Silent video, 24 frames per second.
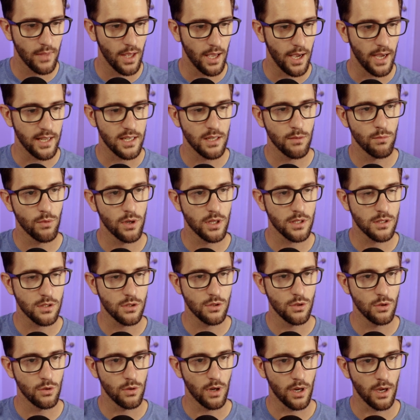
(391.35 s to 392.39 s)
I did want
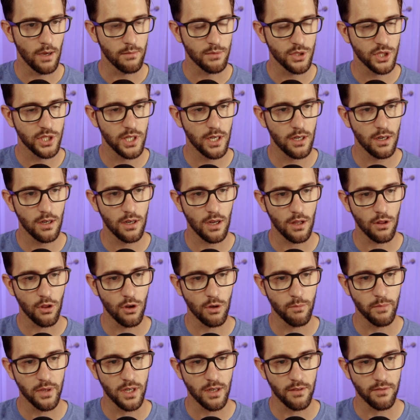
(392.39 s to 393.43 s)
to share a
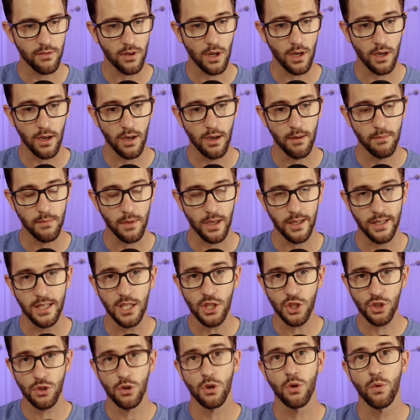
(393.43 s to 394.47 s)
little bit of
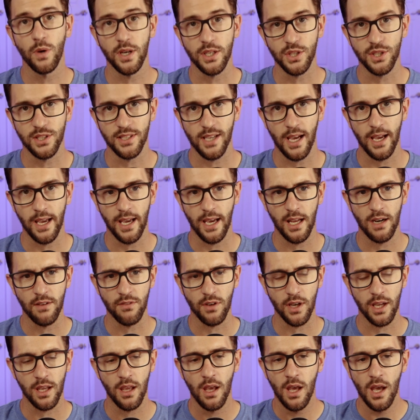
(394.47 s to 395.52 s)
additional questions I had of
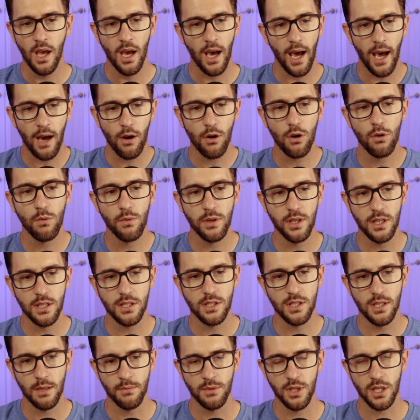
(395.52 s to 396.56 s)
like, how are we
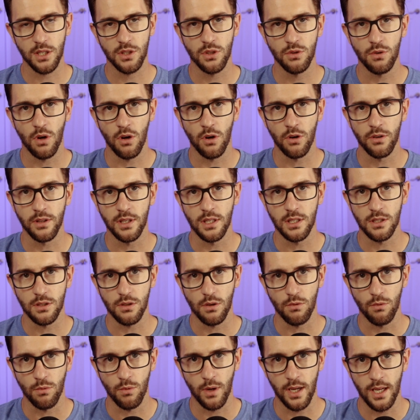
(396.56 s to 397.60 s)
subject to all these
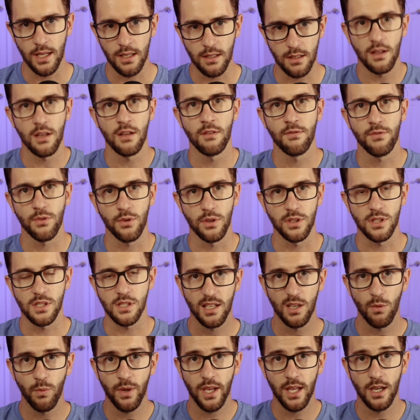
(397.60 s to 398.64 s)
rate influences?
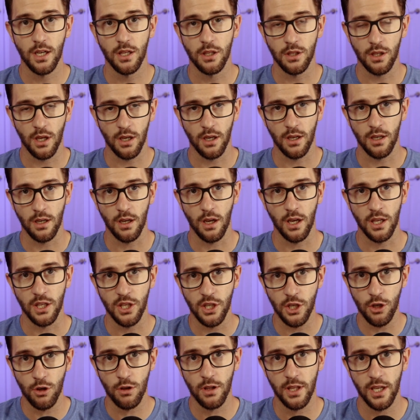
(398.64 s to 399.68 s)
Do we get a
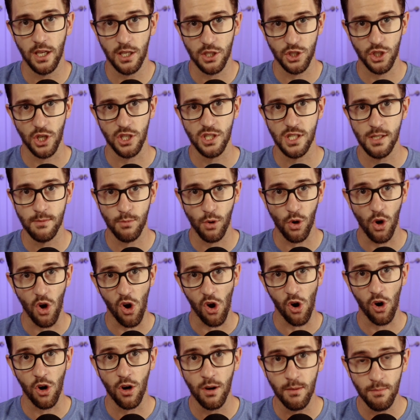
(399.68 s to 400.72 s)
yearly adjustable
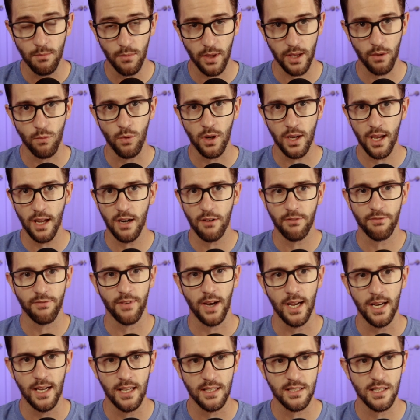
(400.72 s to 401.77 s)
arm? Like what kind of
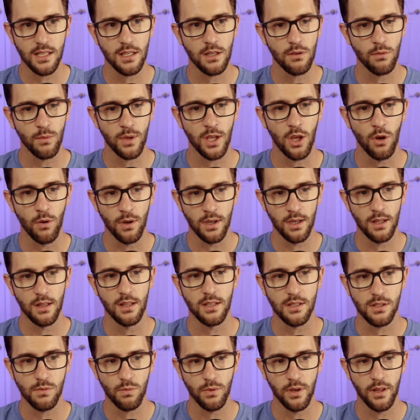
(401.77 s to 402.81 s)
financing do we go into
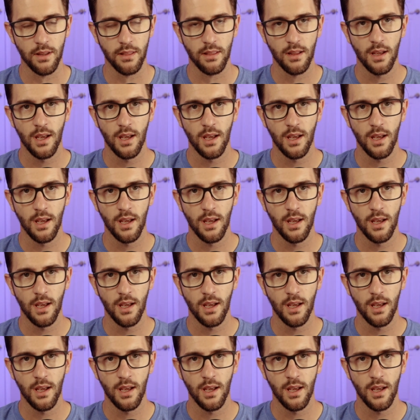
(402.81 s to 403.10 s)
this with